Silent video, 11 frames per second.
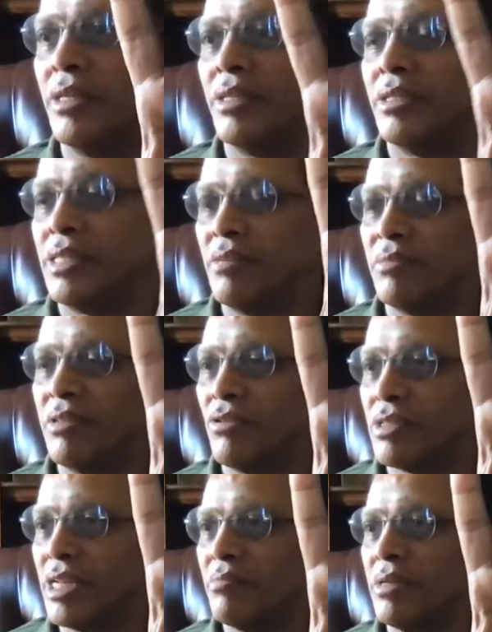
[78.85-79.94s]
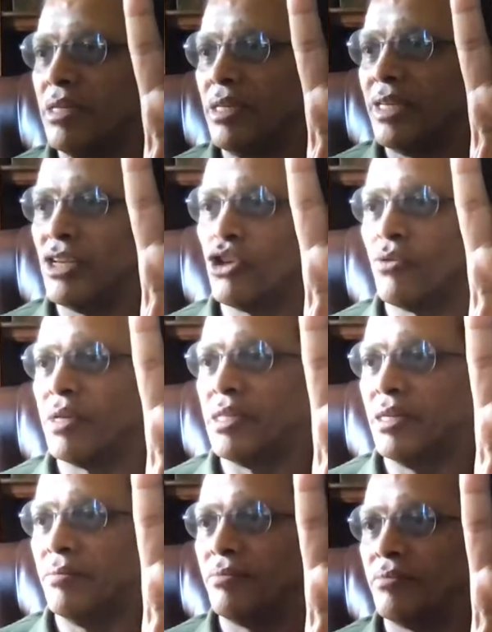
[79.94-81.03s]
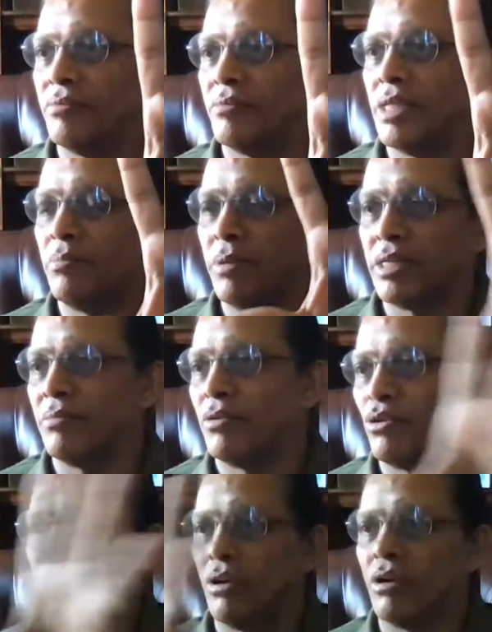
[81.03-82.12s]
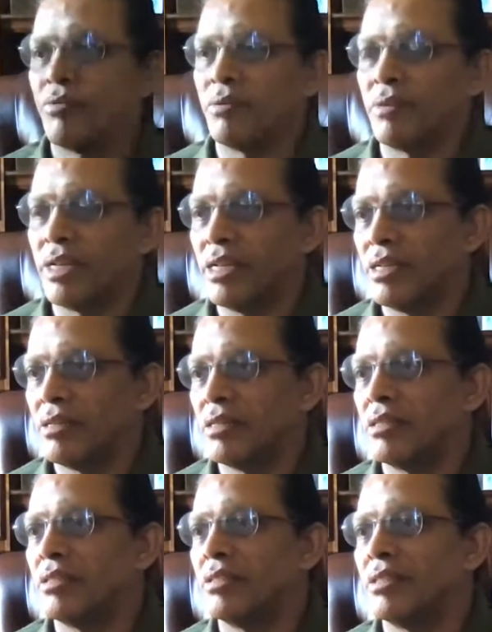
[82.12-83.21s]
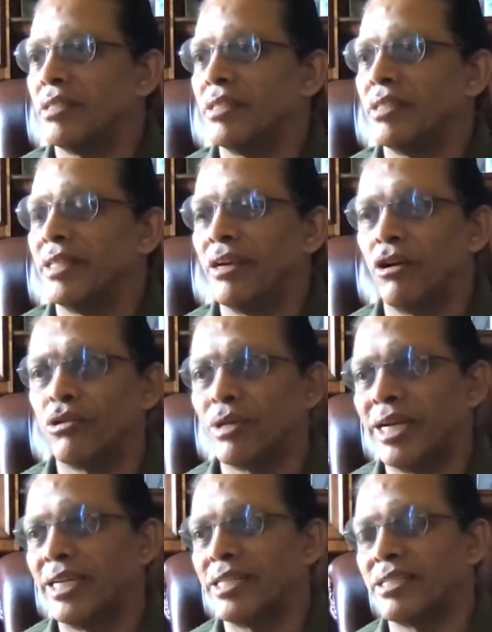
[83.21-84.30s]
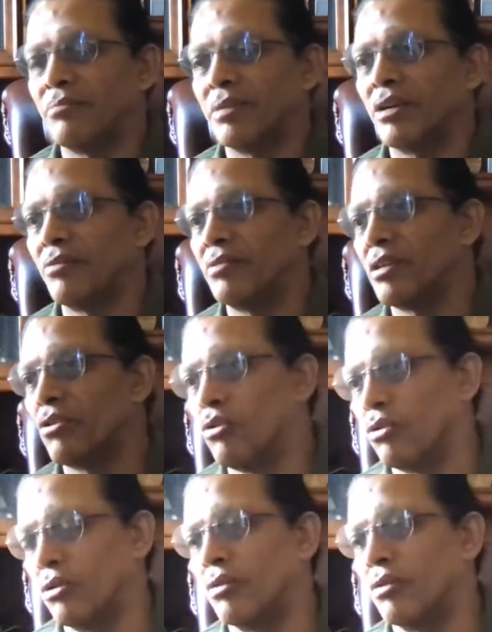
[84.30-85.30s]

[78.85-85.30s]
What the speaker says: Same thing was done by Yajurveda. They picked up a whole lot from Rig. They also added something of their own.